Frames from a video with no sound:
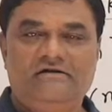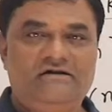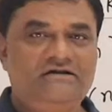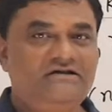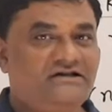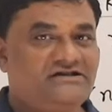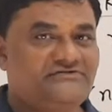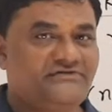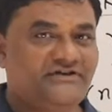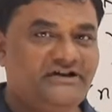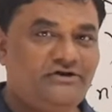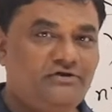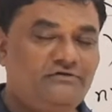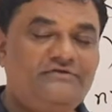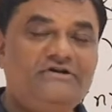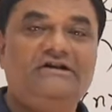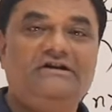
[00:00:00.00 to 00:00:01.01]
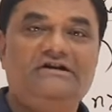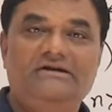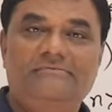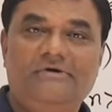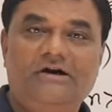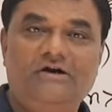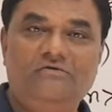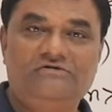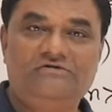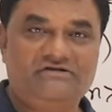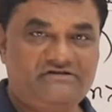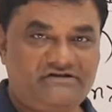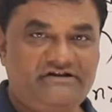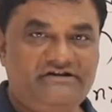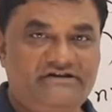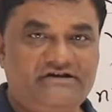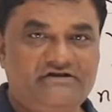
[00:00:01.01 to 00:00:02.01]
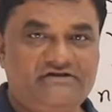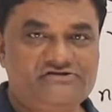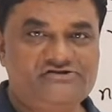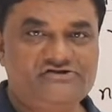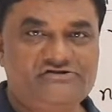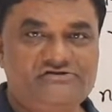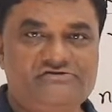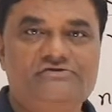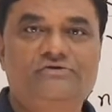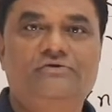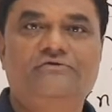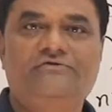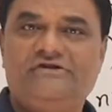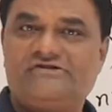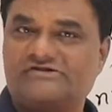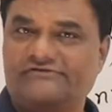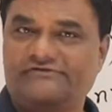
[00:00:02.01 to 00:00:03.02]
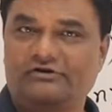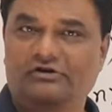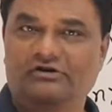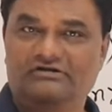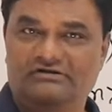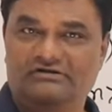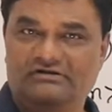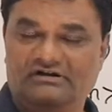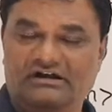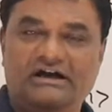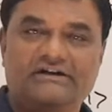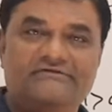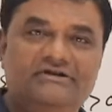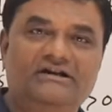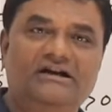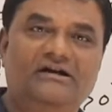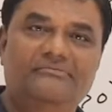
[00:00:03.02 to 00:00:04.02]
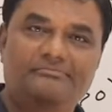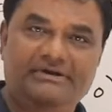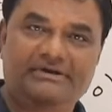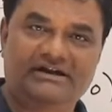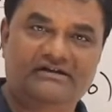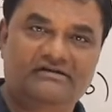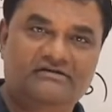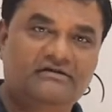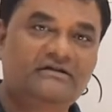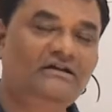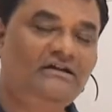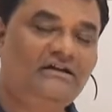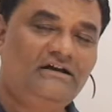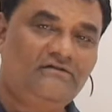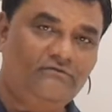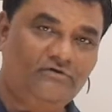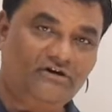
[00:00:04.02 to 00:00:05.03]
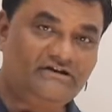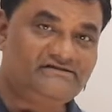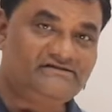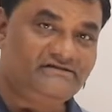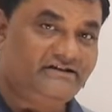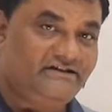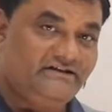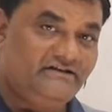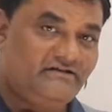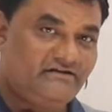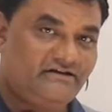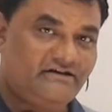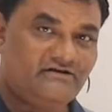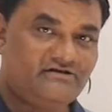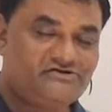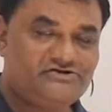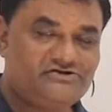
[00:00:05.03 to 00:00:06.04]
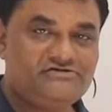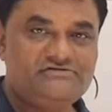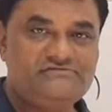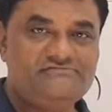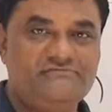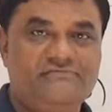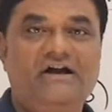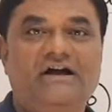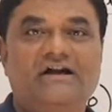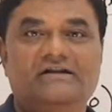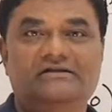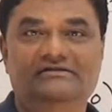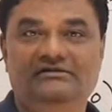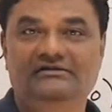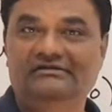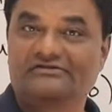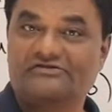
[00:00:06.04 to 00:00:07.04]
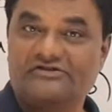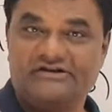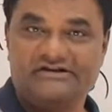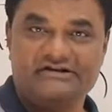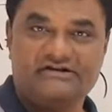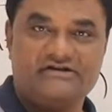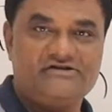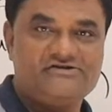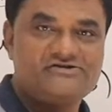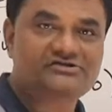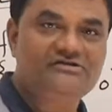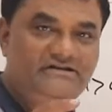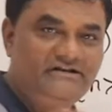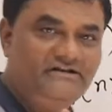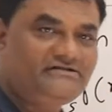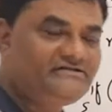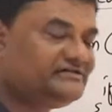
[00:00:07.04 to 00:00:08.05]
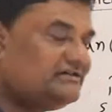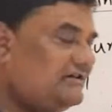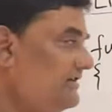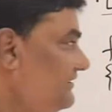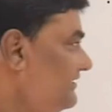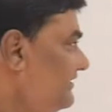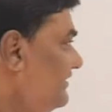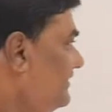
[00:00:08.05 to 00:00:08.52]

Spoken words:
In this video, we'll learn about tree recursion. So first of all, I will compare what is linear recursion and tree recursion. Let us see.